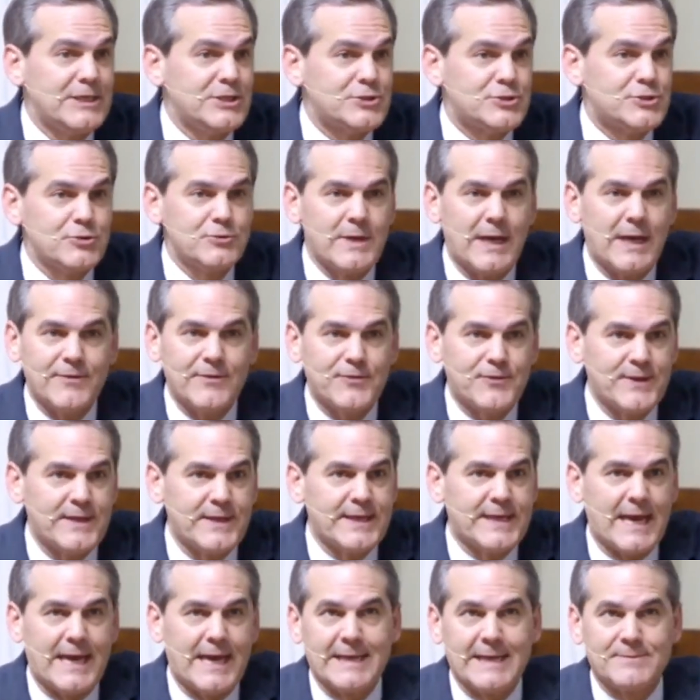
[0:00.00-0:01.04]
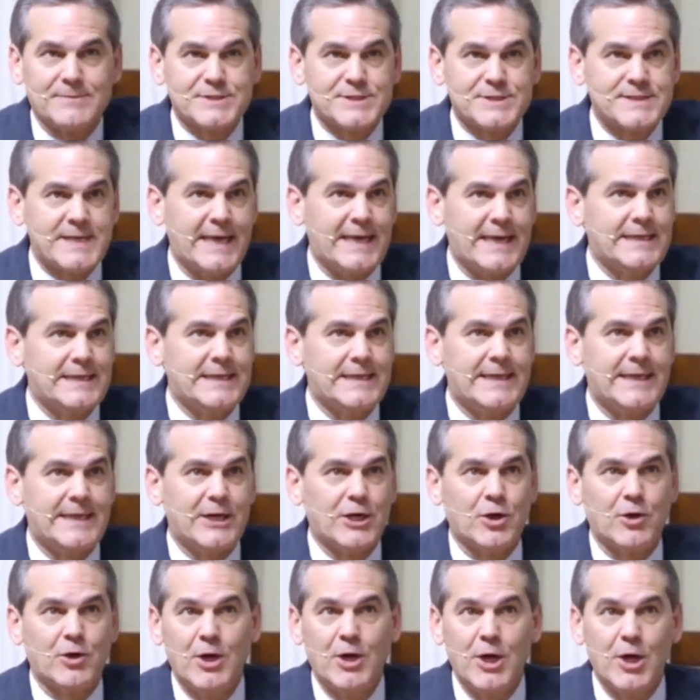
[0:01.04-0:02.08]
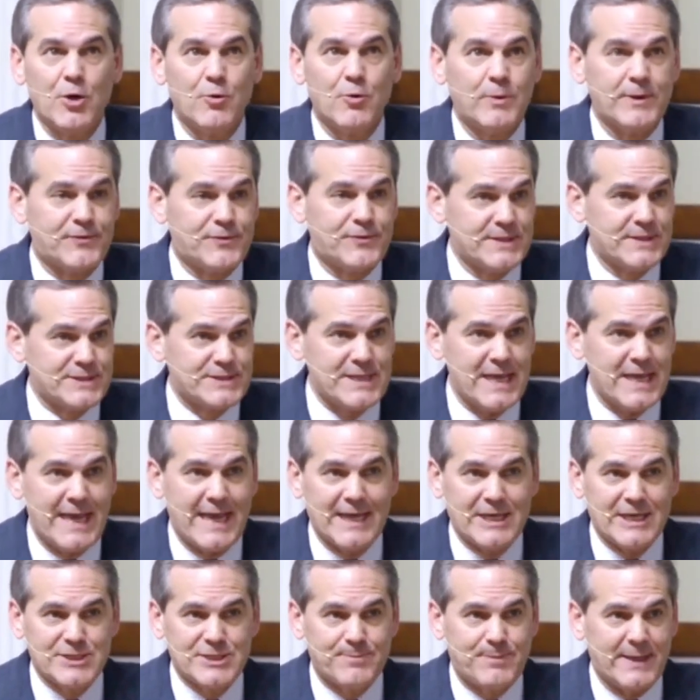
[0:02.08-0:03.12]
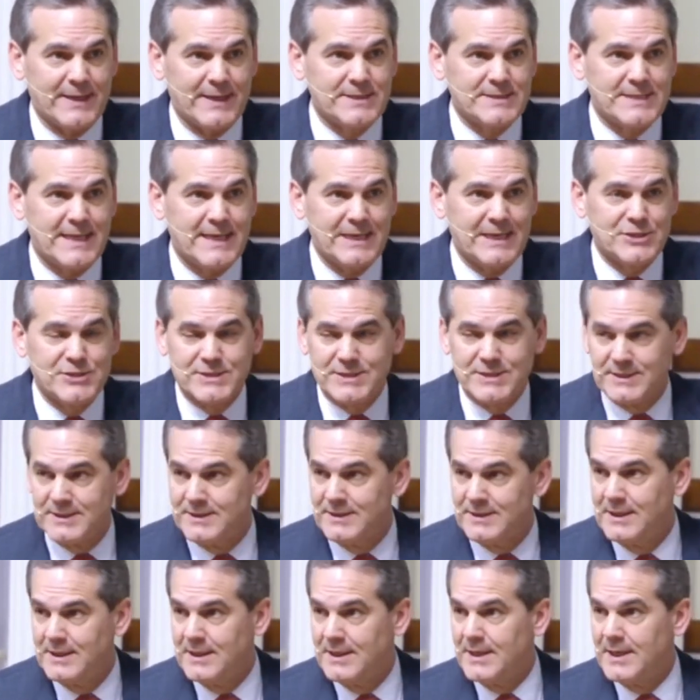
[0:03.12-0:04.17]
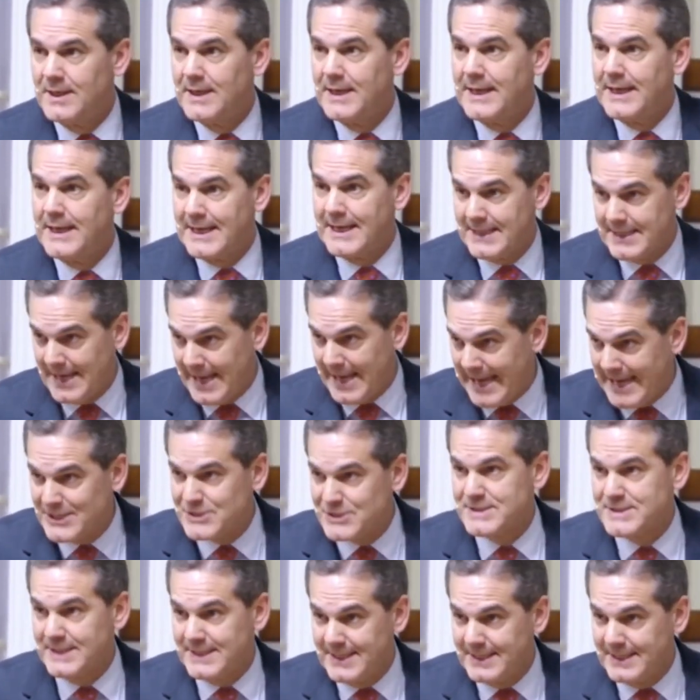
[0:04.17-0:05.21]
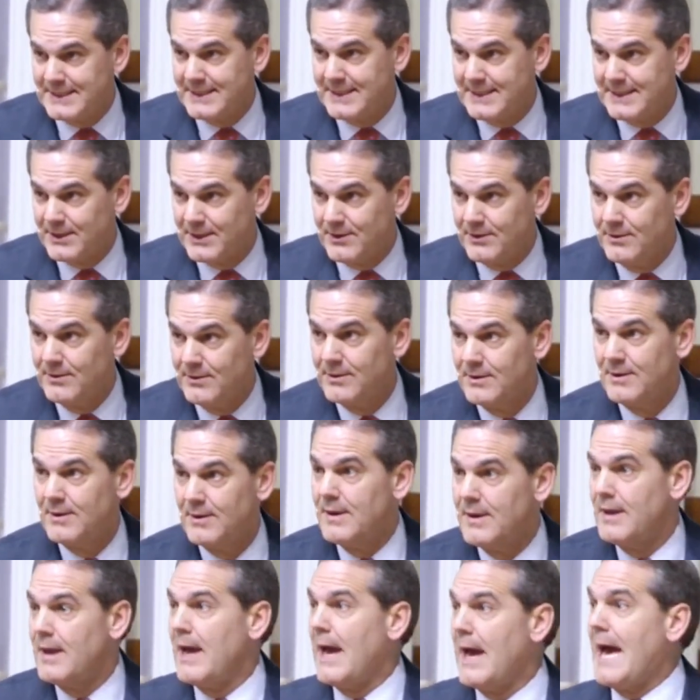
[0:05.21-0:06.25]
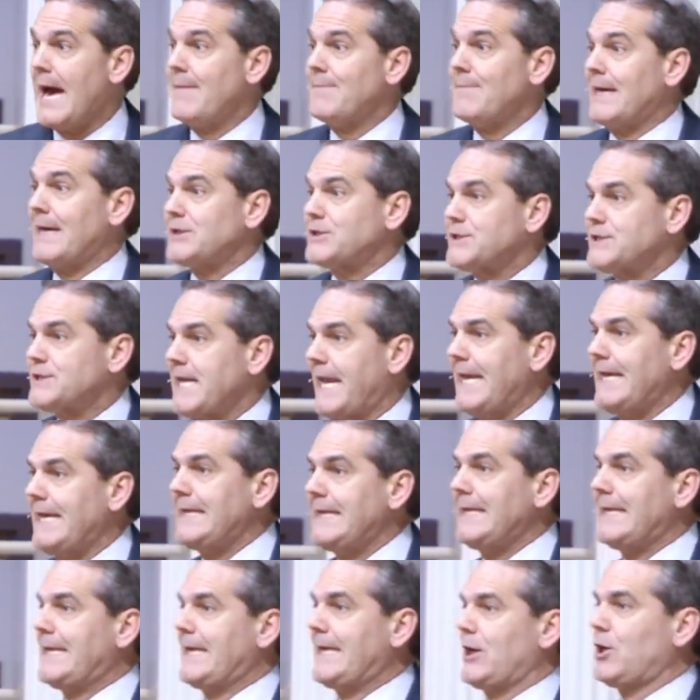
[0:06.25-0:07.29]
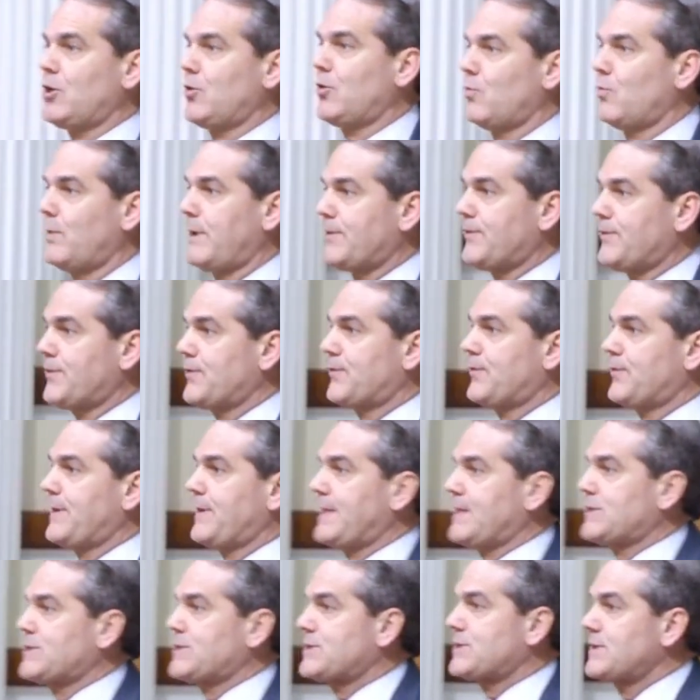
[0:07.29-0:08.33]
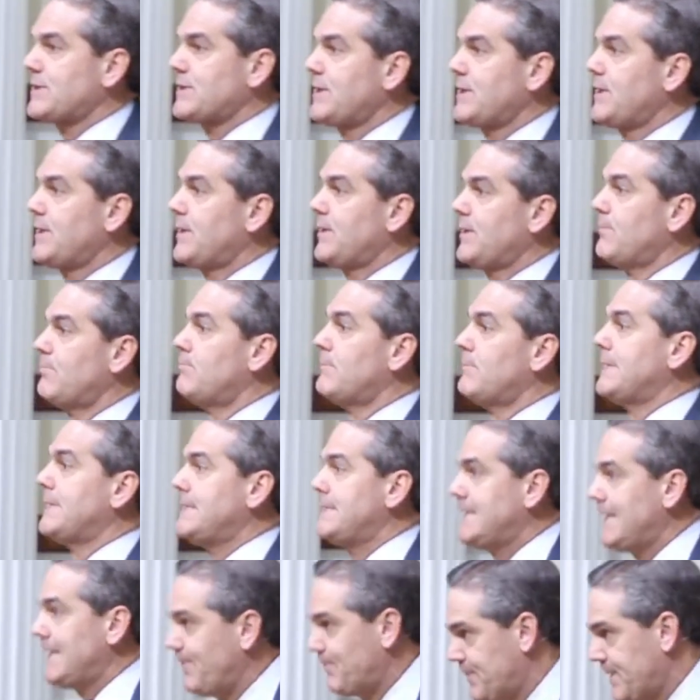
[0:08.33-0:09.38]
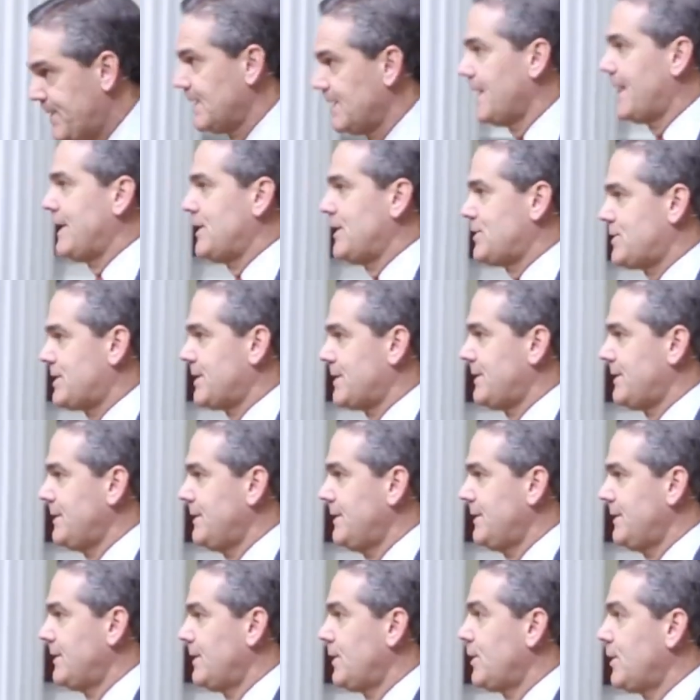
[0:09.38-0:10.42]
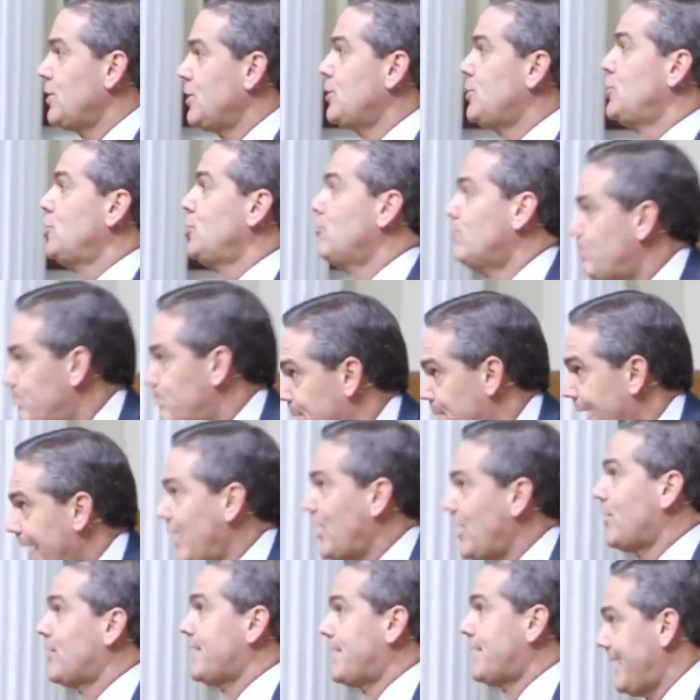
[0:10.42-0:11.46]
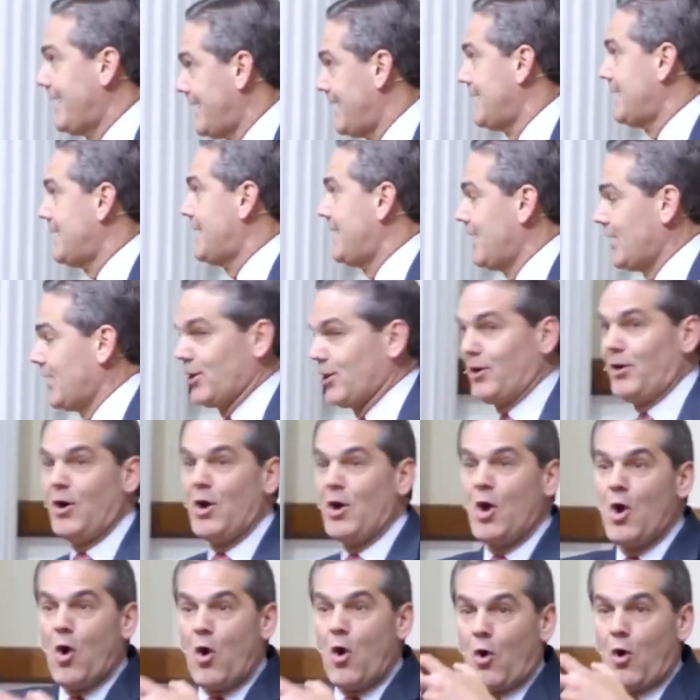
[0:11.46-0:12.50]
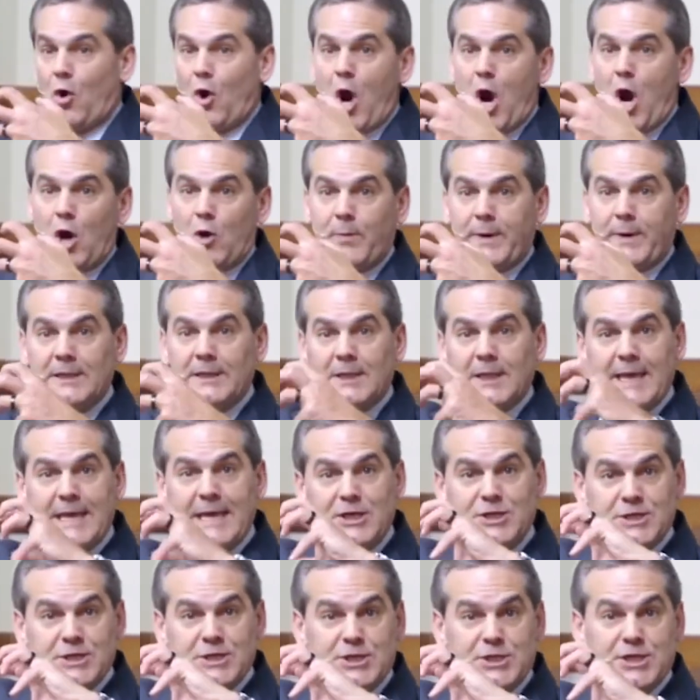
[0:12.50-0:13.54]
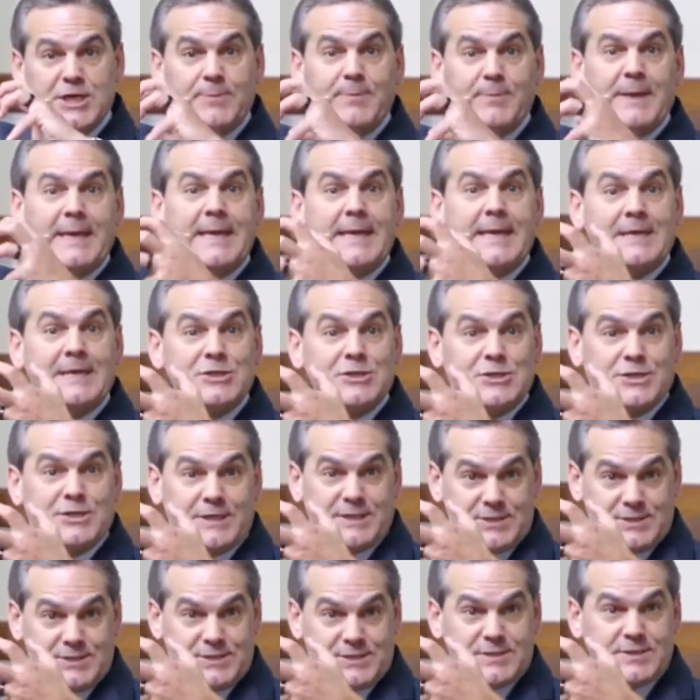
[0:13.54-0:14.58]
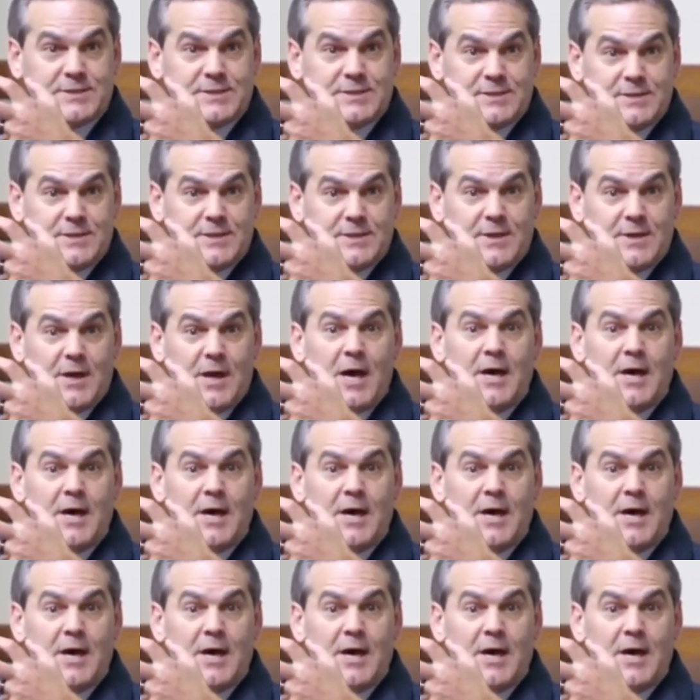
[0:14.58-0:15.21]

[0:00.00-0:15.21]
please do not think I am standing here with this expectation it has to get here. I'm not standing here with this manipulation. You better get it here, or our relationship hinges